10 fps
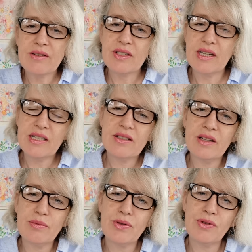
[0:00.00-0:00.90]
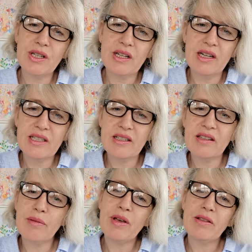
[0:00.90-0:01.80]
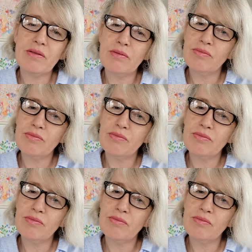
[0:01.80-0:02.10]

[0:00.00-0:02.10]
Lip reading: of said is that it was really nice that they met